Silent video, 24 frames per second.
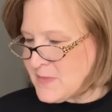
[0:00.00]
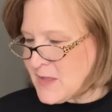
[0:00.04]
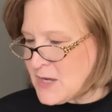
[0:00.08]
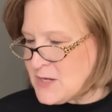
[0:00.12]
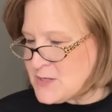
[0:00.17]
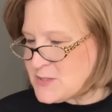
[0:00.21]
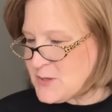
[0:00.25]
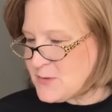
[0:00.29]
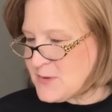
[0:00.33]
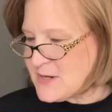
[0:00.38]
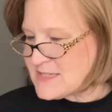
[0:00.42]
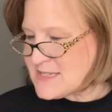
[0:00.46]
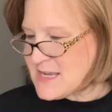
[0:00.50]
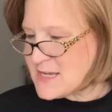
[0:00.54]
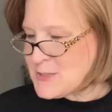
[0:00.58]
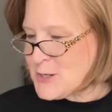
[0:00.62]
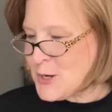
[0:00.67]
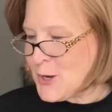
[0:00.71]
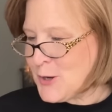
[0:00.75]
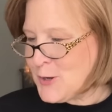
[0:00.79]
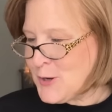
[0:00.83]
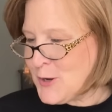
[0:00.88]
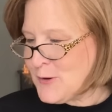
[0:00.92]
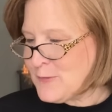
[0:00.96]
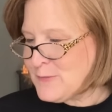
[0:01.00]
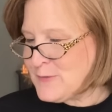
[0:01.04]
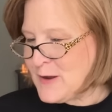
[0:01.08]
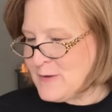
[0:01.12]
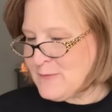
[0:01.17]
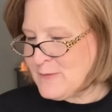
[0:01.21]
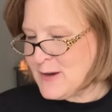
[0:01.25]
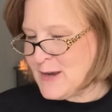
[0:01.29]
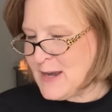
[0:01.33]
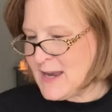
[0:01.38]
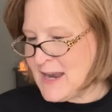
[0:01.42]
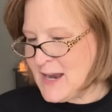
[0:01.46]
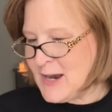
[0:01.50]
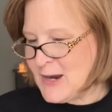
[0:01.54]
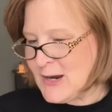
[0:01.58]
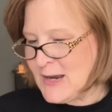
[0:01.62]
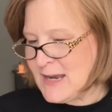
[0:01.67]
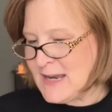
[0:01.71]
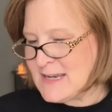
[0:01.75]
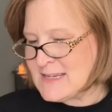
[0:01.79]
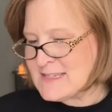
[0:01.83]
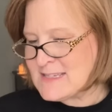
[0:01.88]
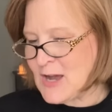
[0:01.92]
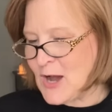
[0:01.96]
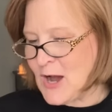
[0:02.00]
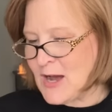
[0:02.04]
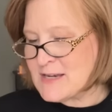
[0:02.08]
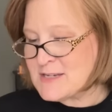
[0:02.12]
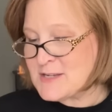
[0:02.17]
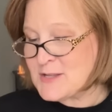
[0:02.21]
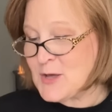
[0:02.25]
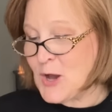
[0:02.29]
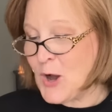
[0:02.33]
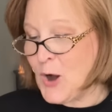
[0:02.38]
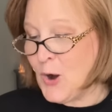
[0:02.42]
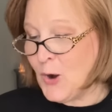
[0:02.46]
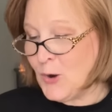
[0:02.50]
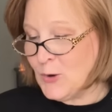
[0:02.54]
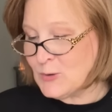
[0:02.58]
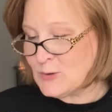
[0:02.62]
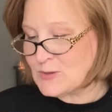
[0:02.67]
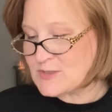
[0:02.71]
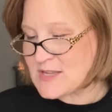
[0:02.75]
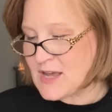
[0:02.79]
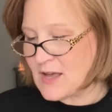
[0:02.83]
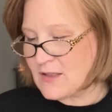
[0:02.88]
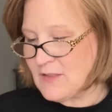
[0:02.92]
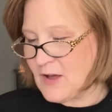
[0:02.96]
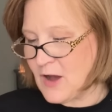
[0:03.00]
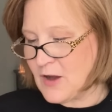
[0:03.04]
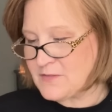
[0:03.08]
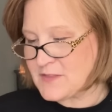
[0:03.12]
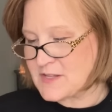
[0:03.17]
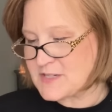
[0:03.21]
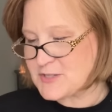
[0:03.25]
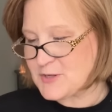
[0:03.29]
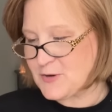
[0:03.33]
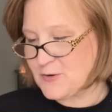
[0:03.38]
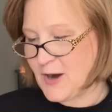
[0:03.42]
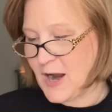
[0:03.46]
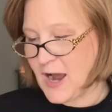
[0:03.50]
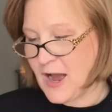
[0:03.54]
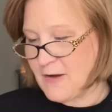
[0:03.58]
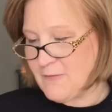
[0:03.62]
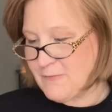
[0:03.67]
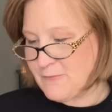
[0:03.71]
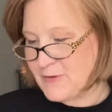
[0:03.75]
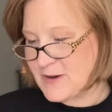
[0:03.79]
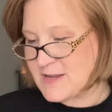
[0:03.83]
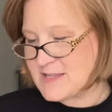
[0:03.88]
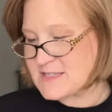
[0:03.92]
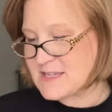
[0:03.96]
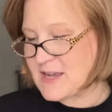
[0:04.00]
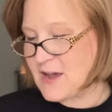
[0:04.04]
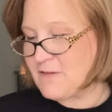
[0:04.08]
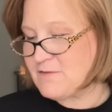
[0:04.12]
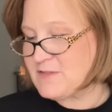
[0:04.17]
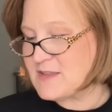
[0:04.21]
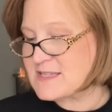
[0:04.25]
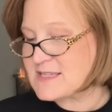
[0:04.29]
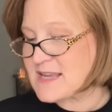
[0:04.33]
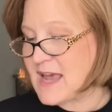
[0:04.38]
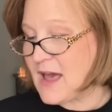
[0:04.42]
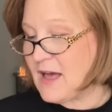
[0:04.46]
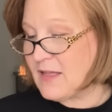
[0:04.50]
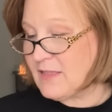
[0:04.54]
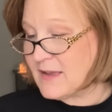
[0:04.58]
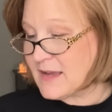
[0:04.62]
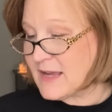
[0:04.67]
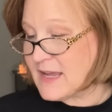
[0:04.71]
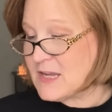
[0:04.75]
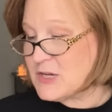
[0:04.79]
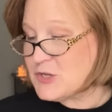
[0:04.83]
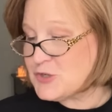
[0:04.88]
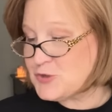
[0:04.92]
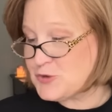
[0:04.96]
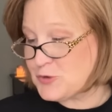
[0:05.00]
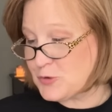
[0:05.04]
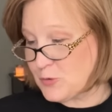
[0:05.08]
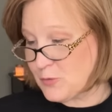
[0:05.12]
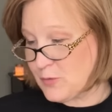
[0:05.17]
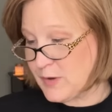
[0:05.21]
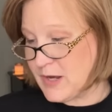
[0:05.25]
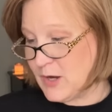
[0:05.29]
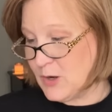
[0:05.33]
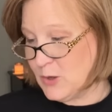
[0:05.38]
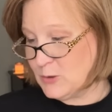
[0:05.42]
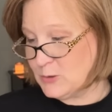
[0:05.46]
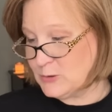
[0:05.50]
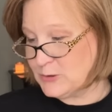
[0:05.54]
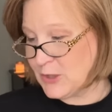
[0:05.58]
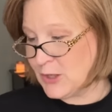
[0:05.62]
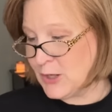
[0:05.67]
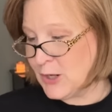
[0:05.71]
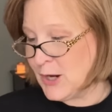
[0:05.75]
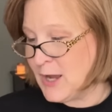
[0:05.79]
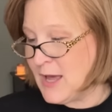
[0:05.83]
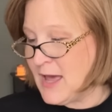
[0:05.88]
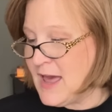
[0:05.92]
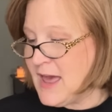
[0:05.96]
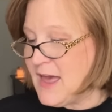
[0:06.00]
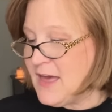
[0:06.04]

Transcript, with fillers: So it says, hook your favorite earrings onto the holes along the circumference of this elegant jewelry holder.